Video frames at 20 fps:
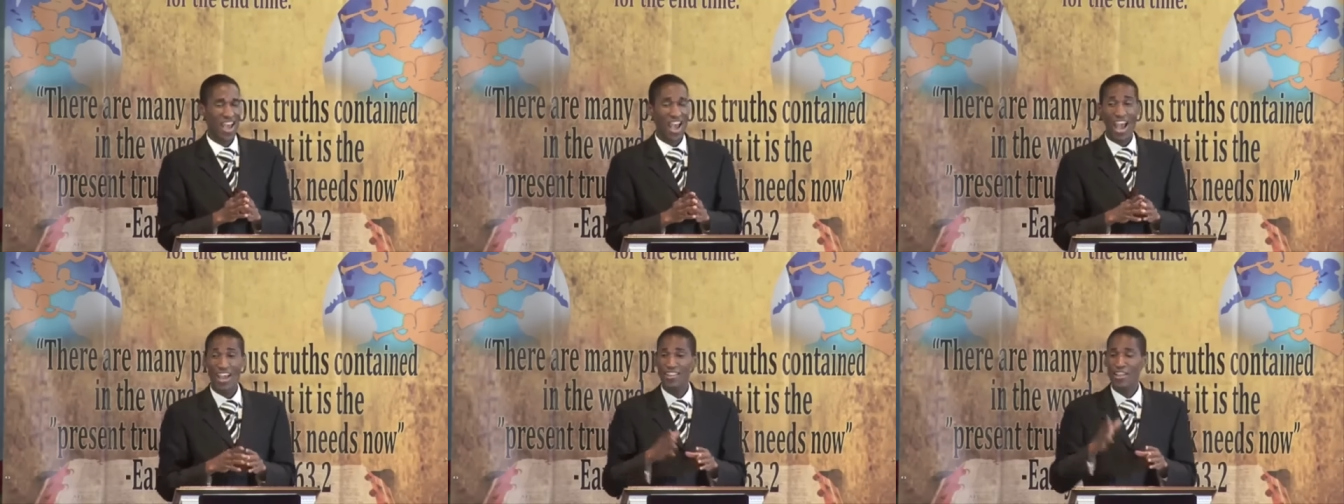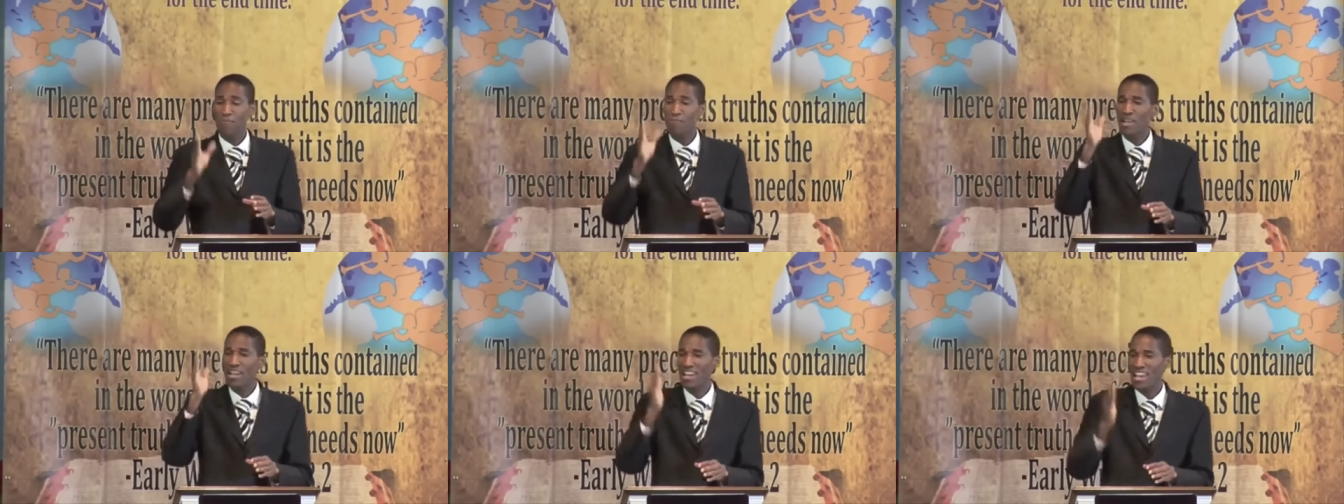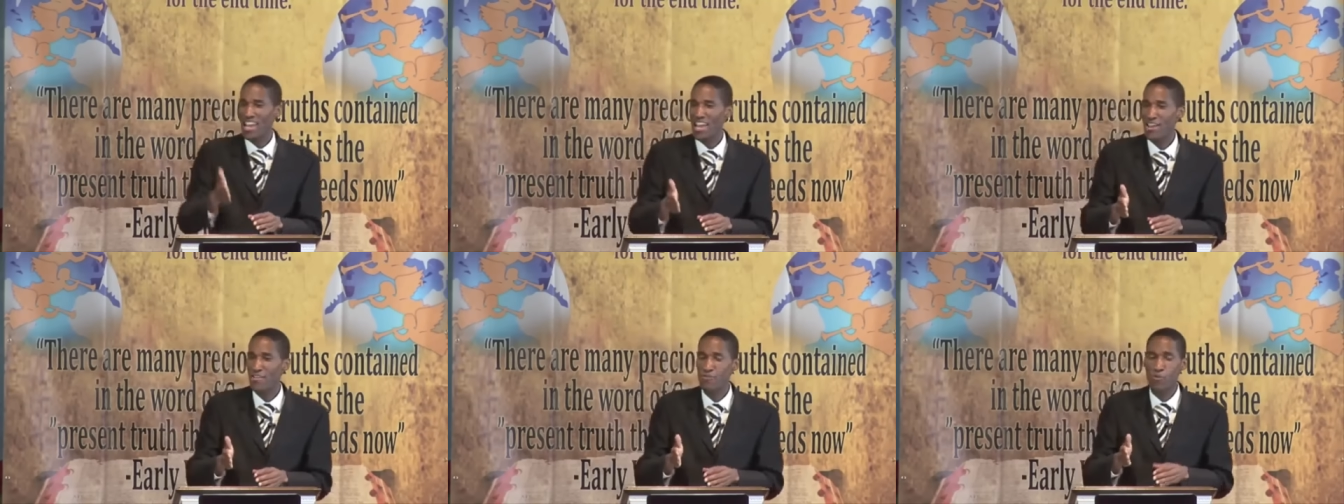And they
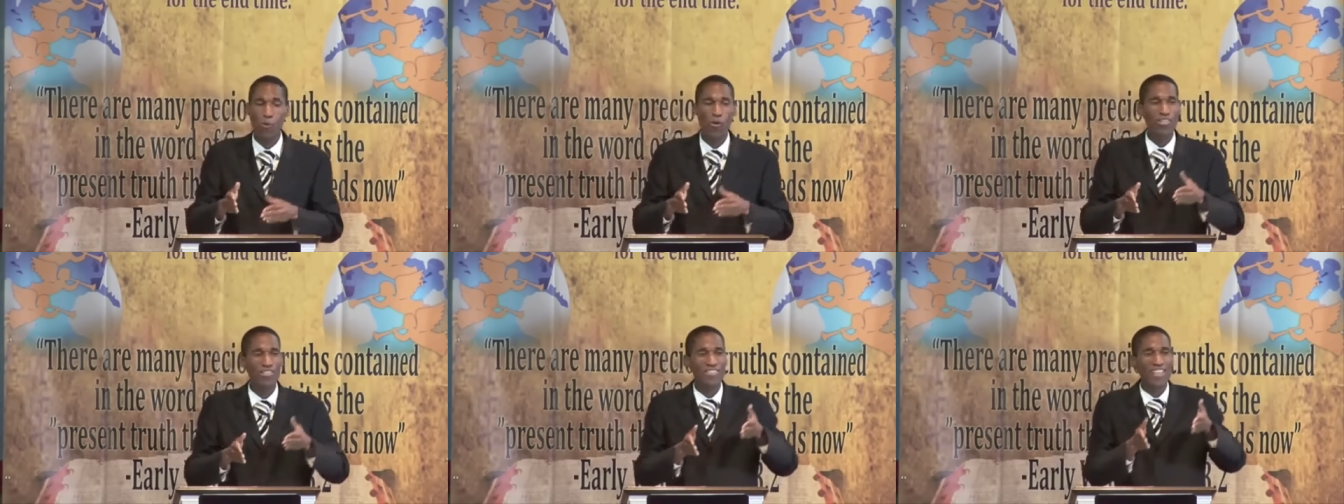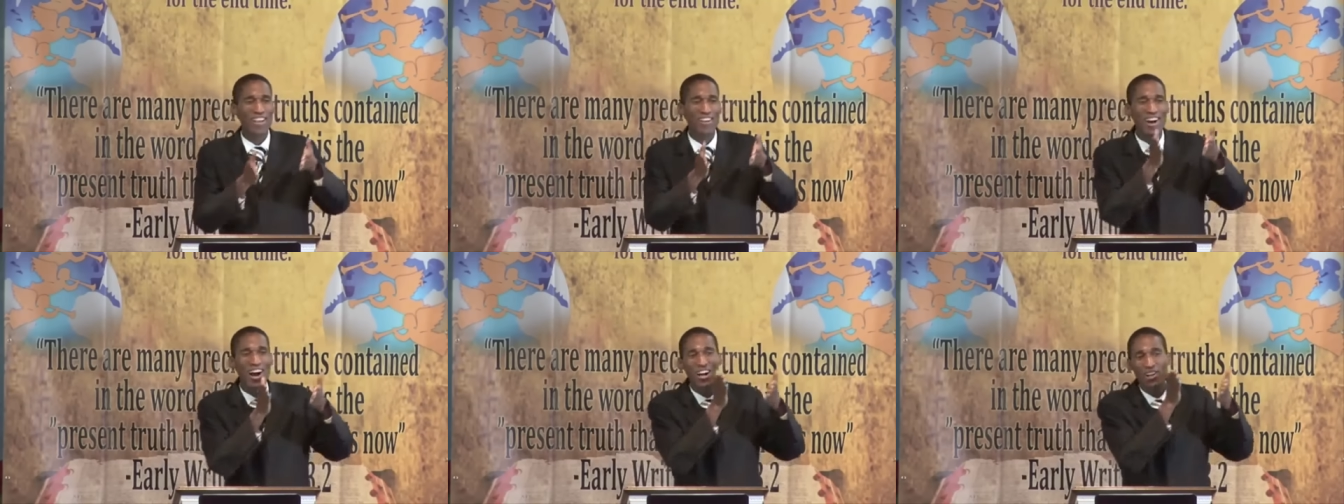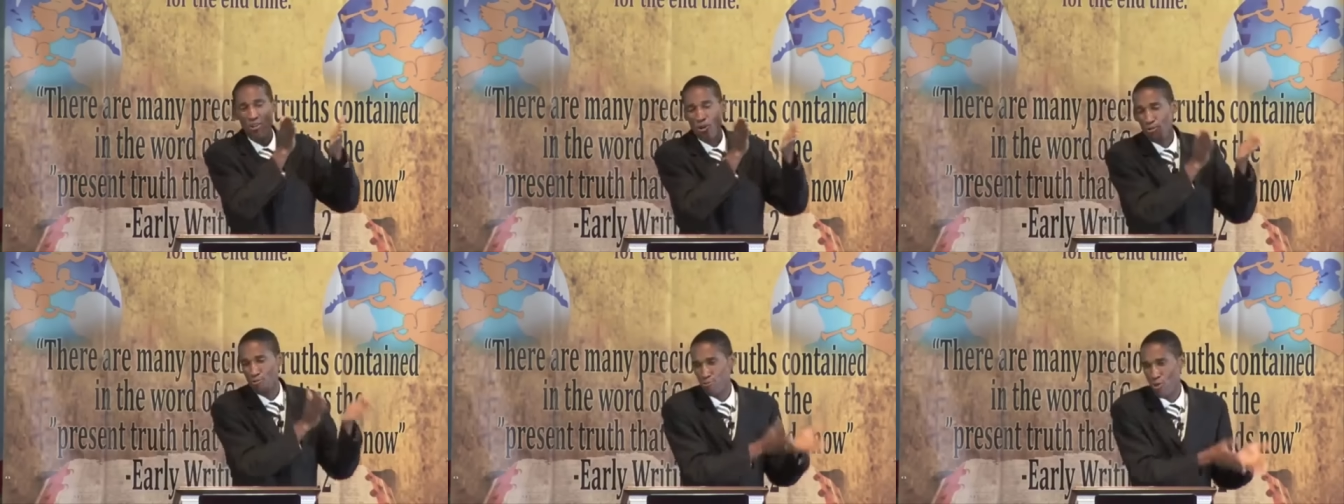believe once they
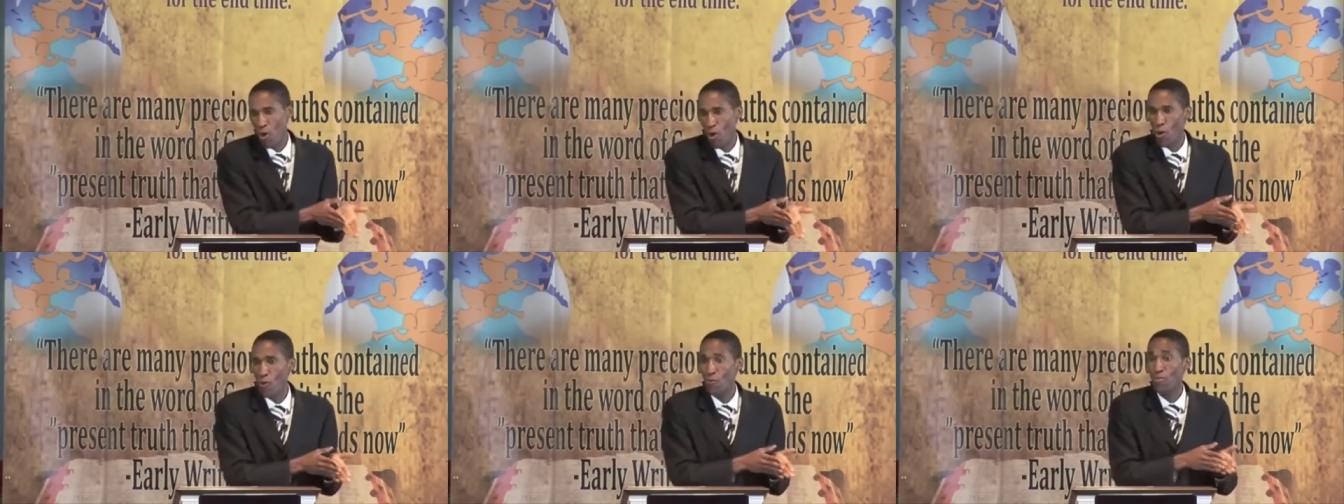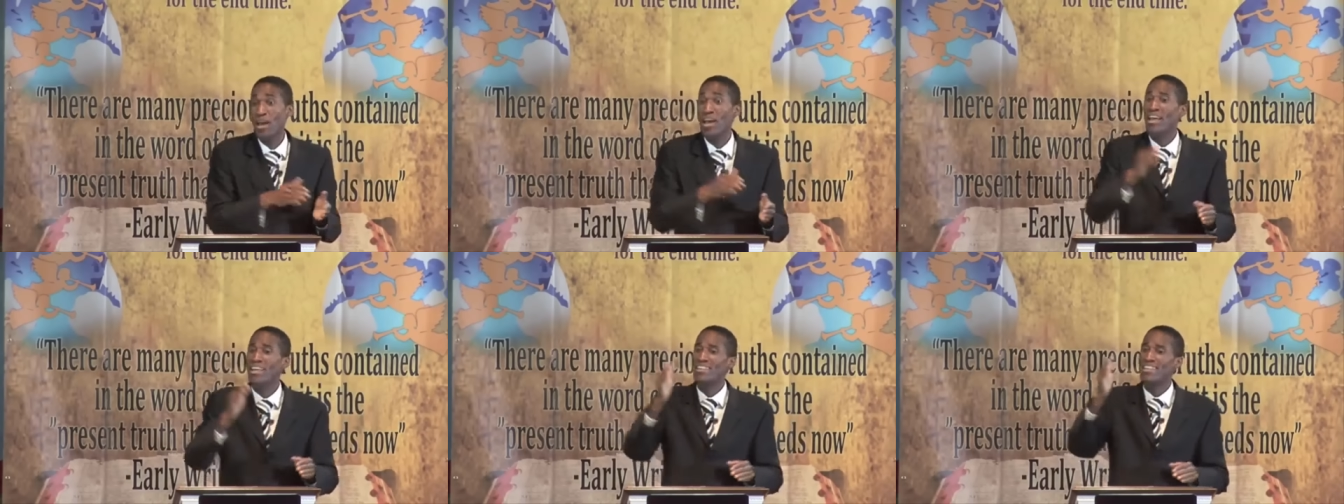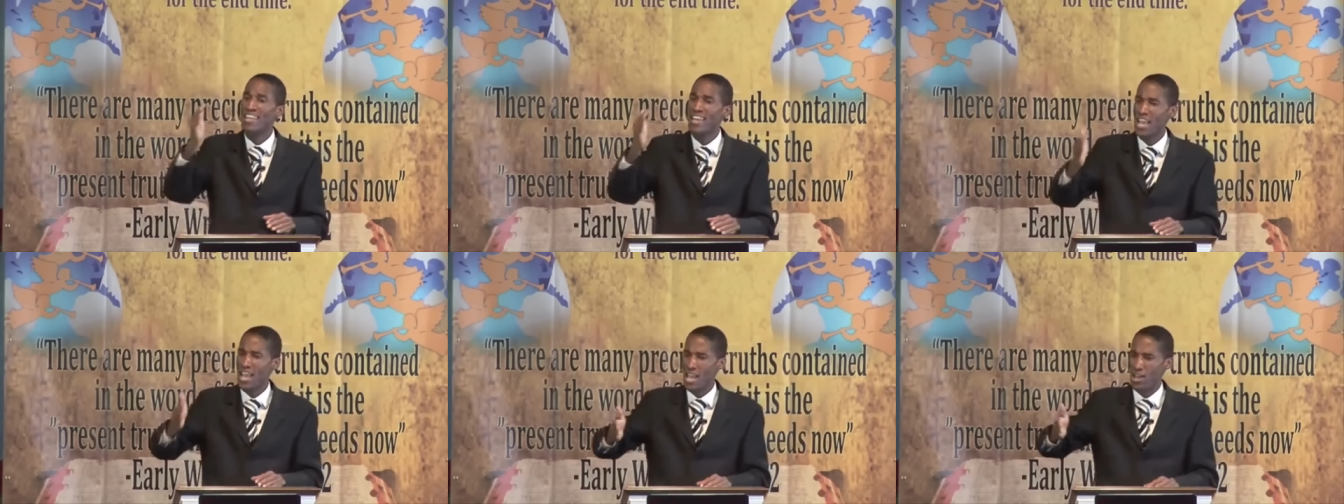conquer Rome,
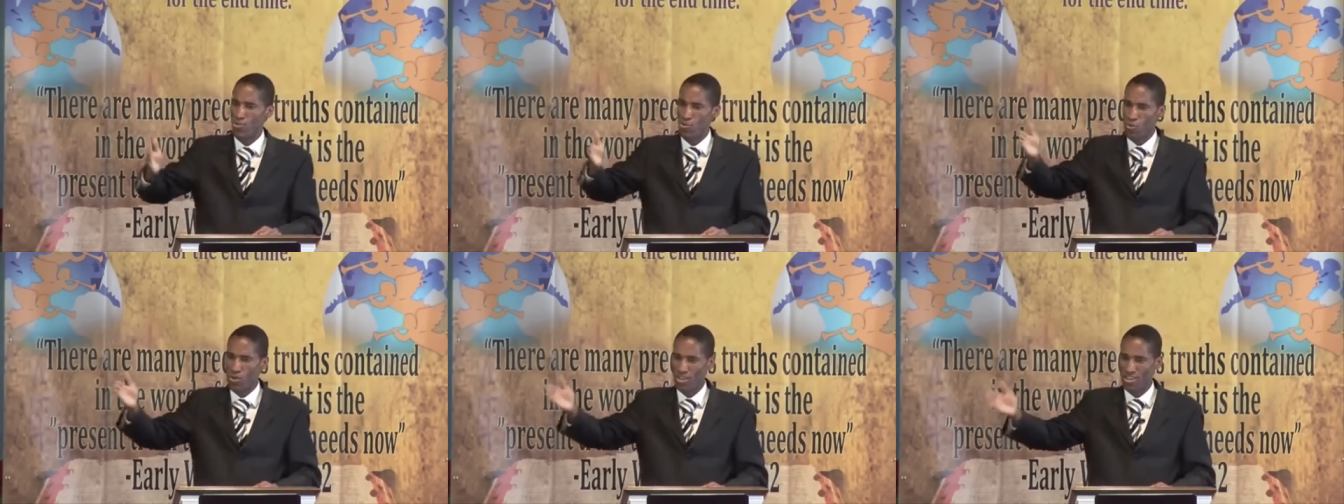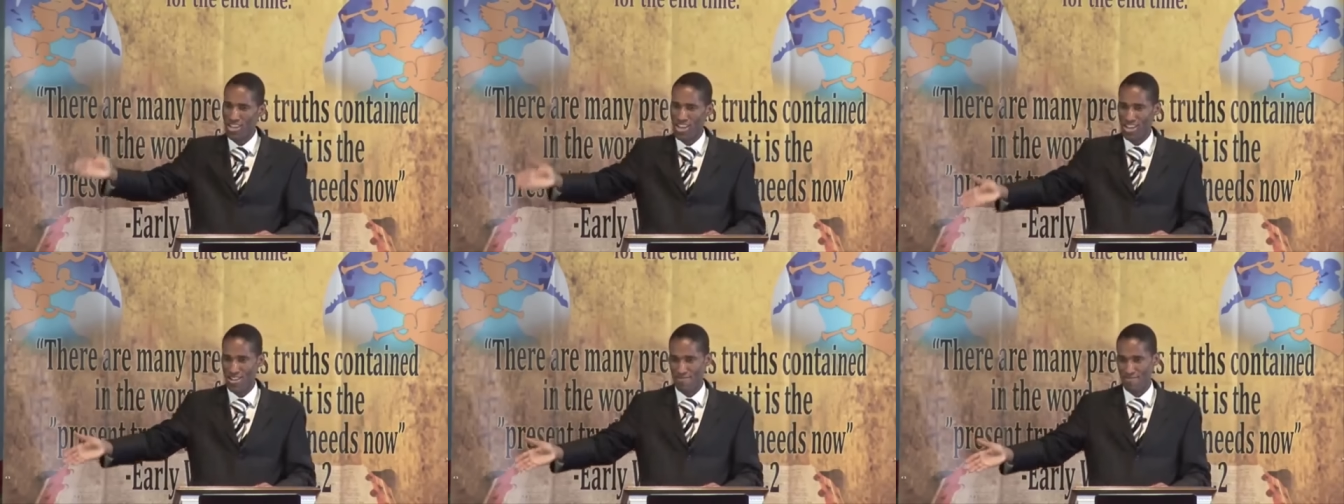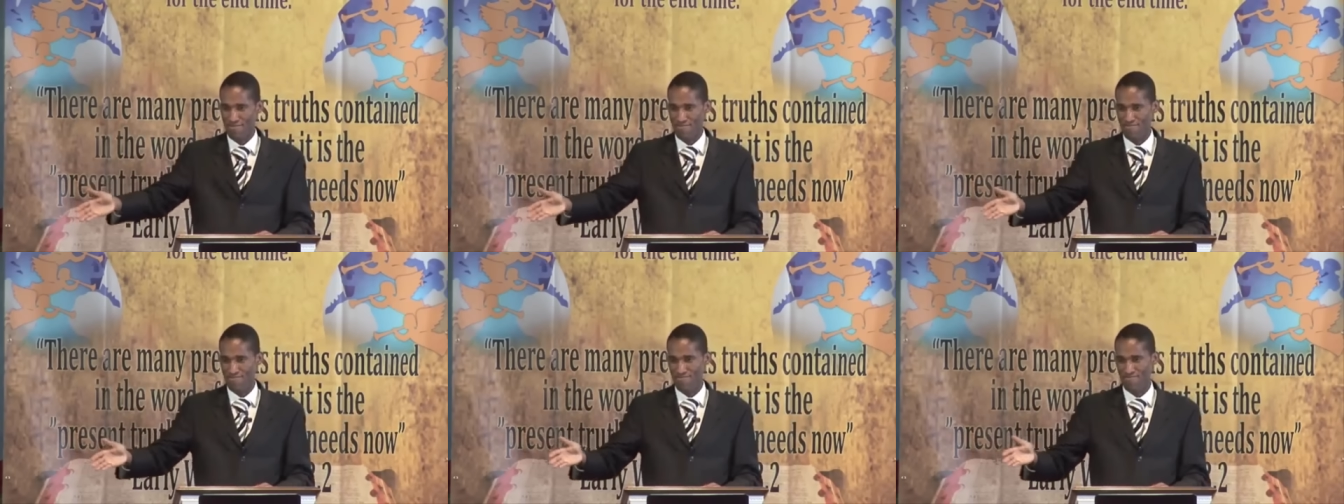the end will come.